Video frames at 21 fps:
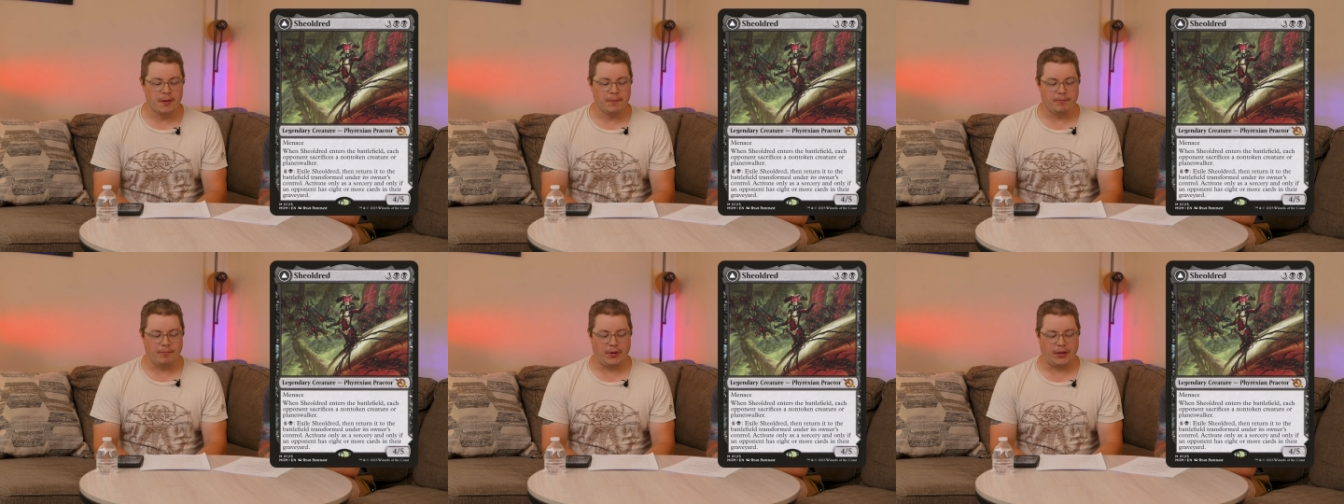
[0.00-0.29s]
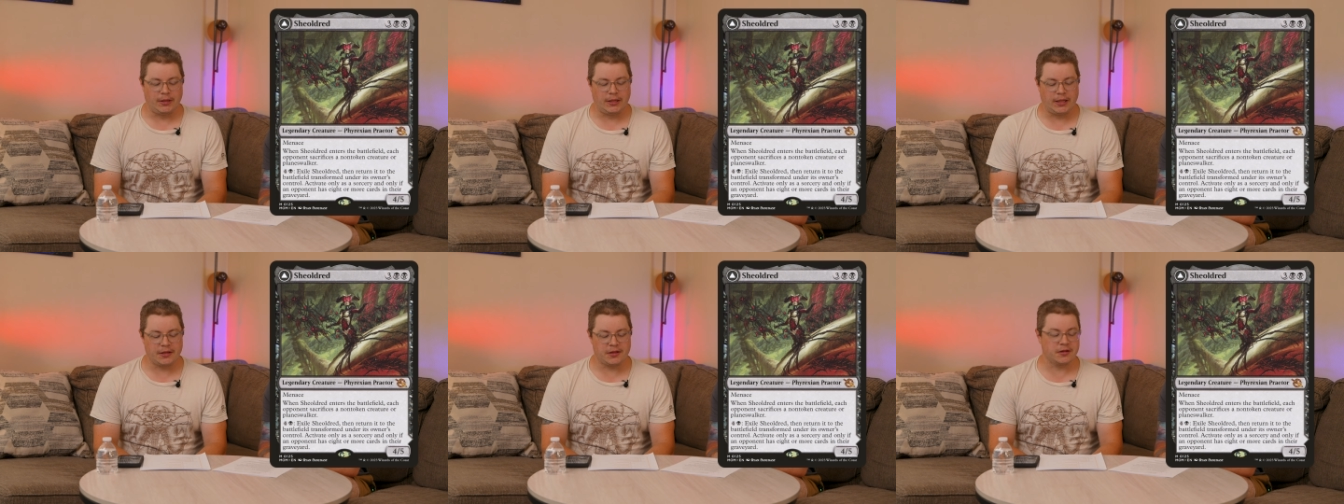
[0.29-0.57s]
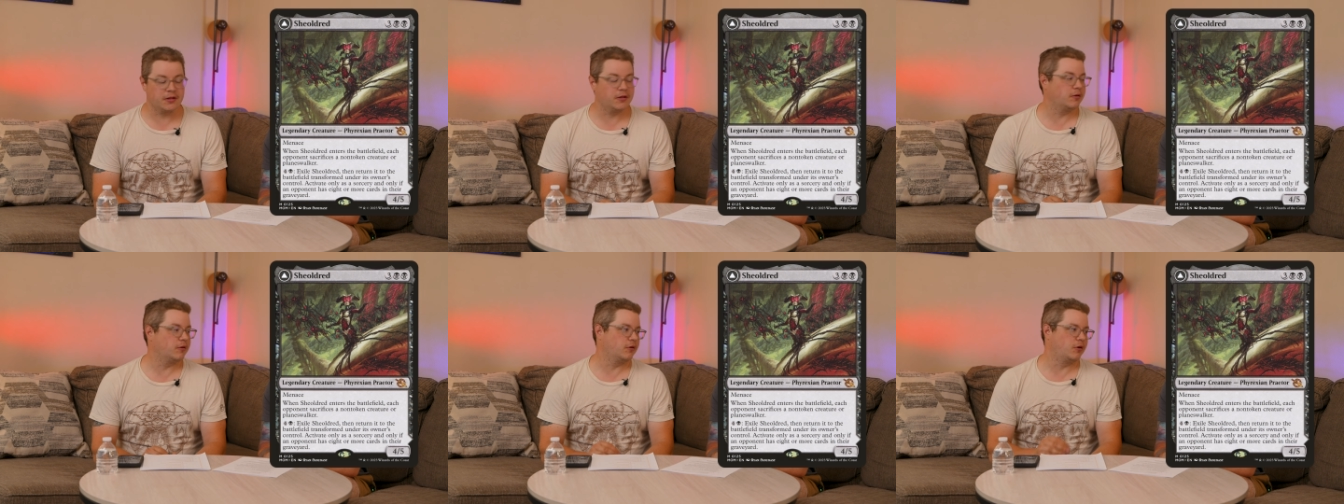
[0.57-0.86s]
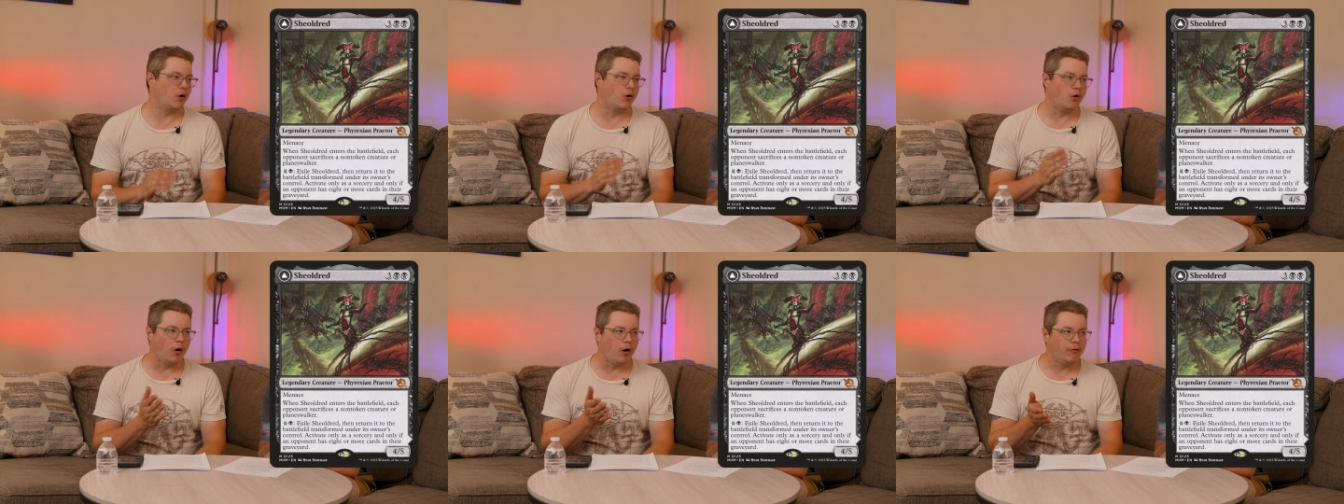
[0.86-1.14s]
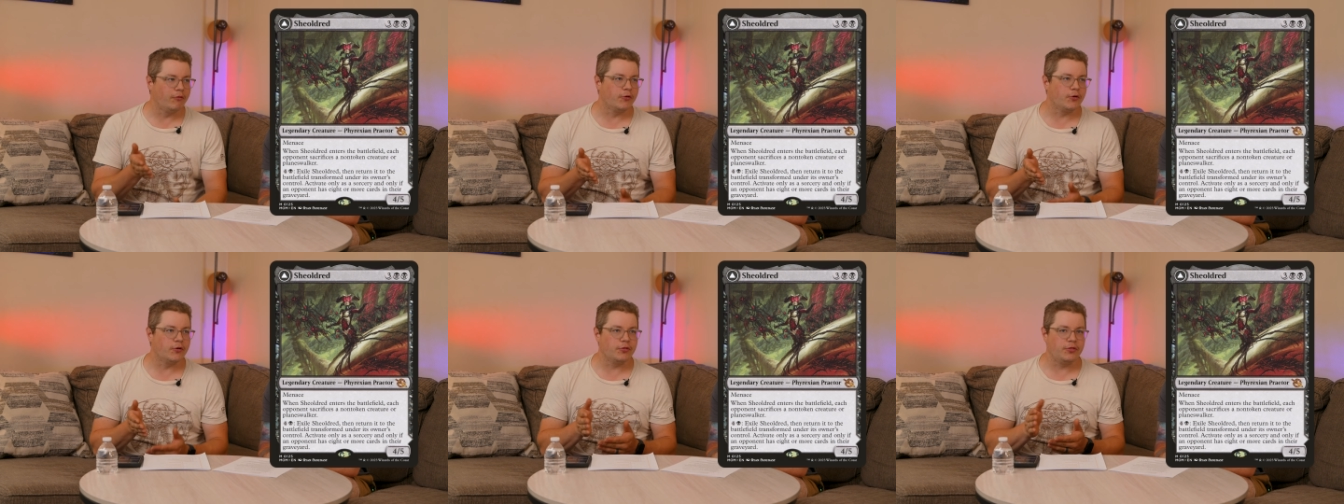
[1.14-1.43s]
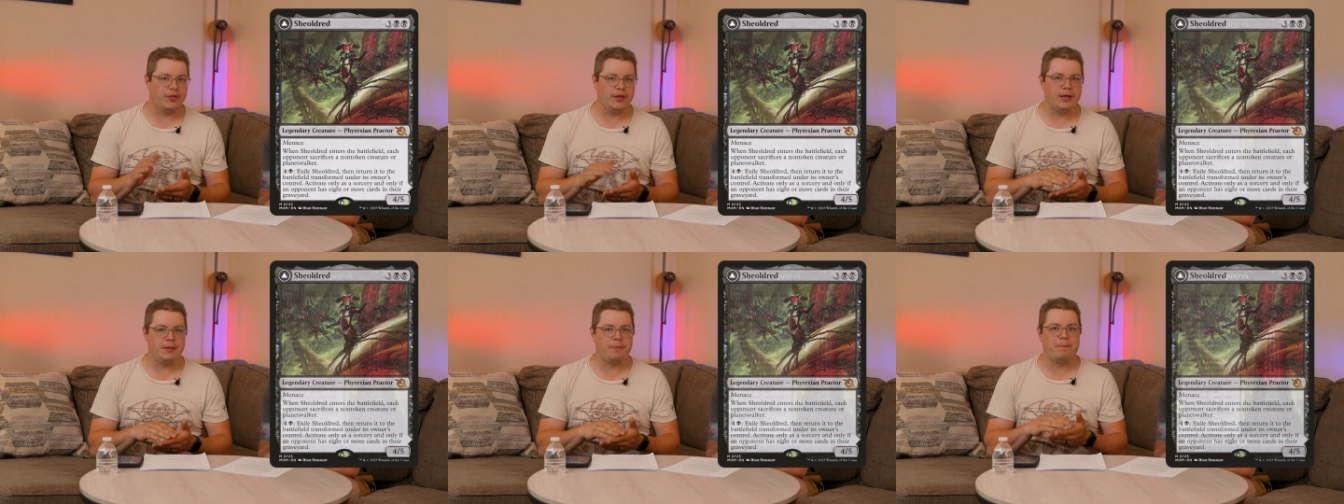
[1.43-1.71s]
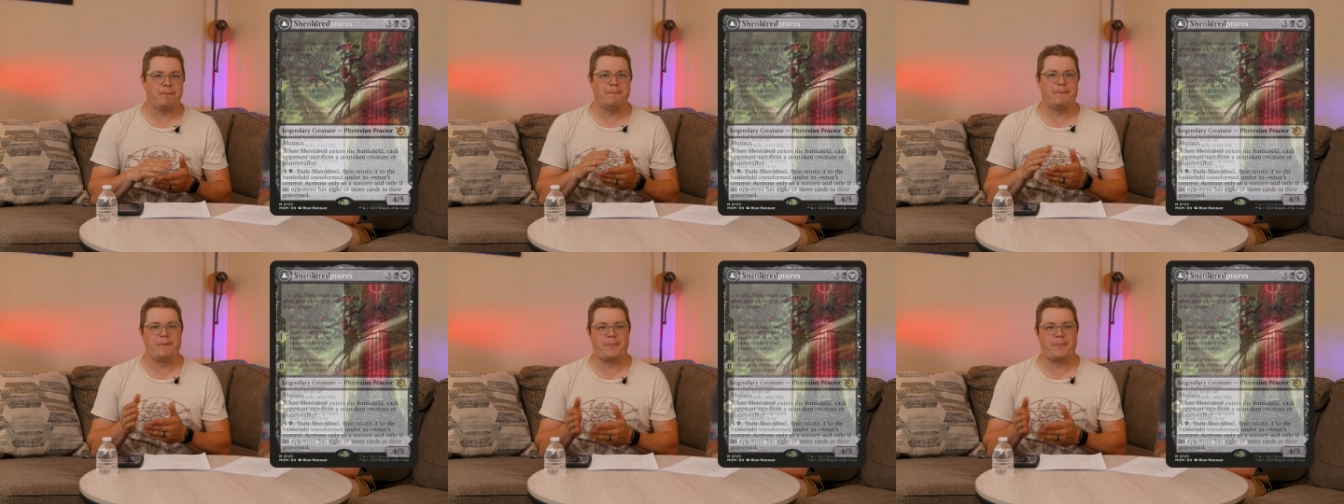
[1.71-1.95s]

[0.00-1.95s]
but let's go over the